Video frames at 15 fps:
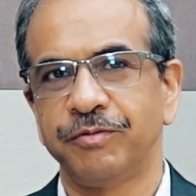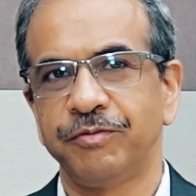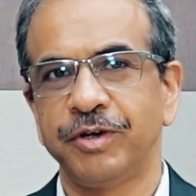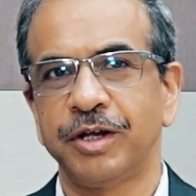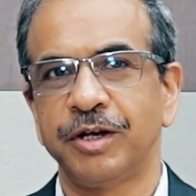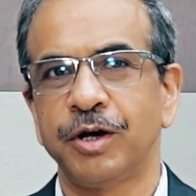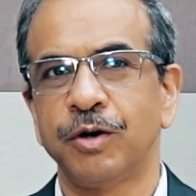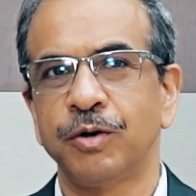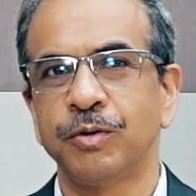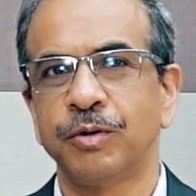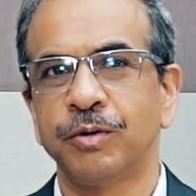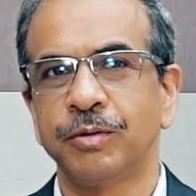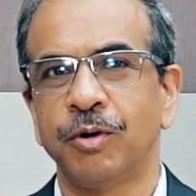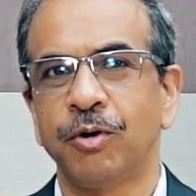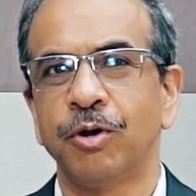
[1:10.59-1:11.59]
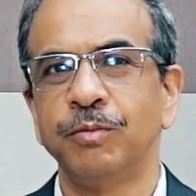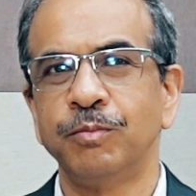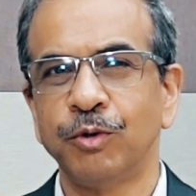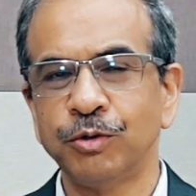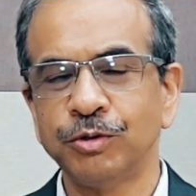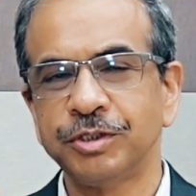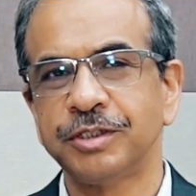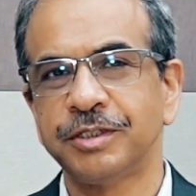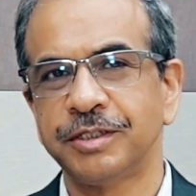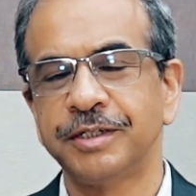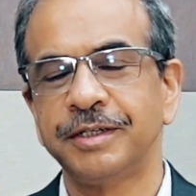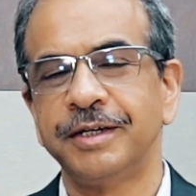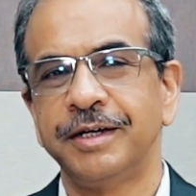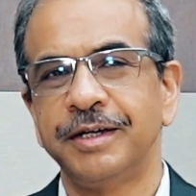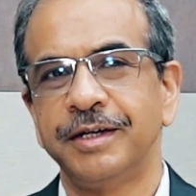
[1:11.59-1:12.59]
We are now almost
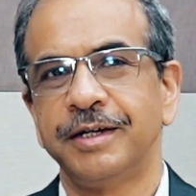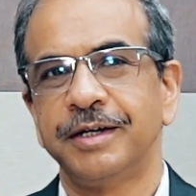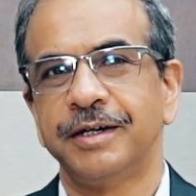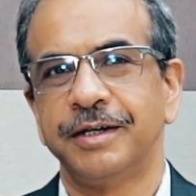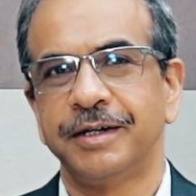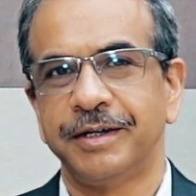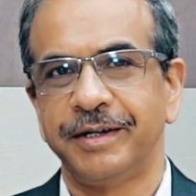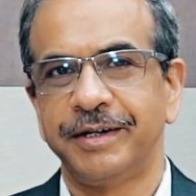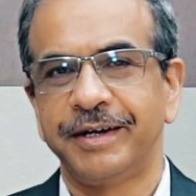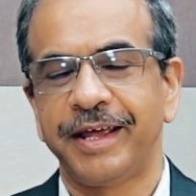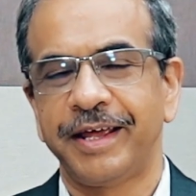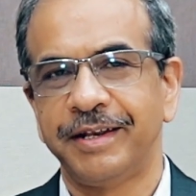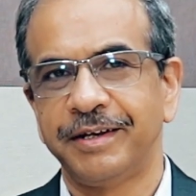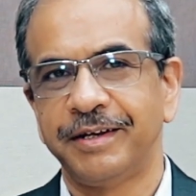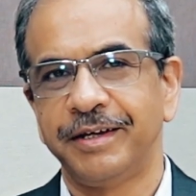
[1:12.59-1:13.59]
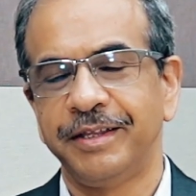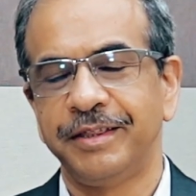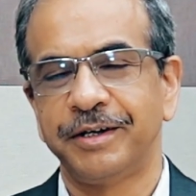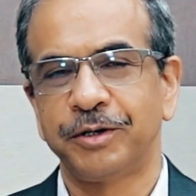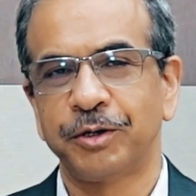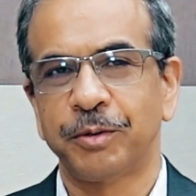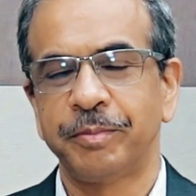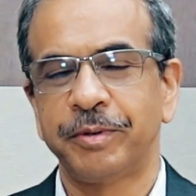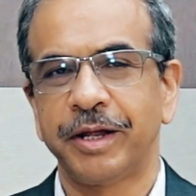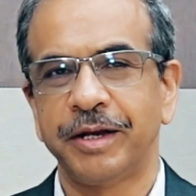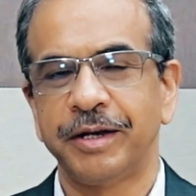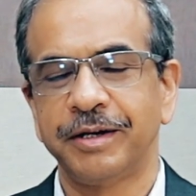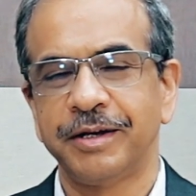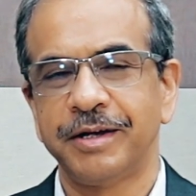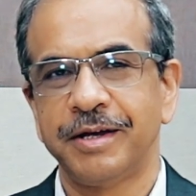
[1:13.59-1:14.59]
10 in the top
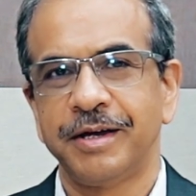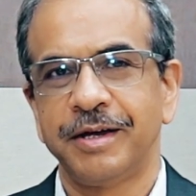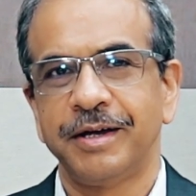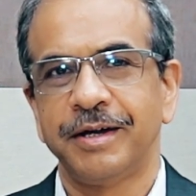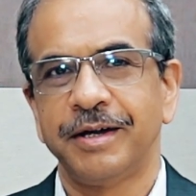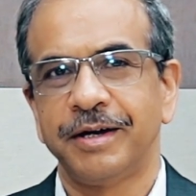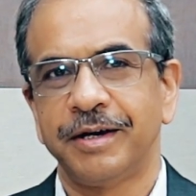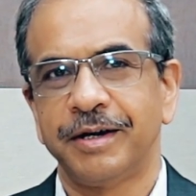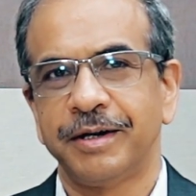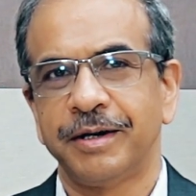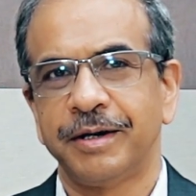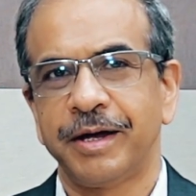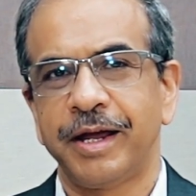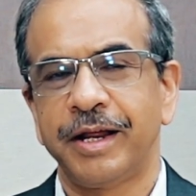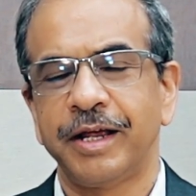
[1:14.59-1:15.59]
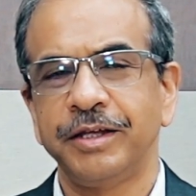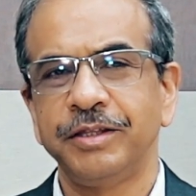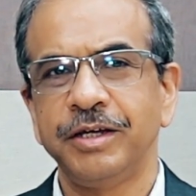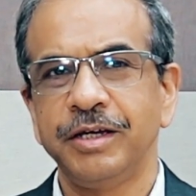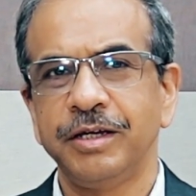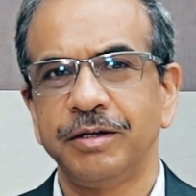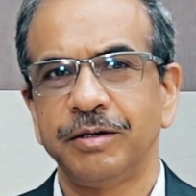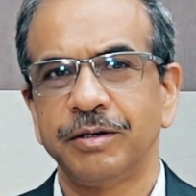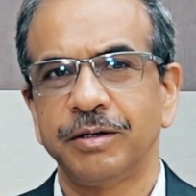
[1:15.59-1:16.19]
10. And I think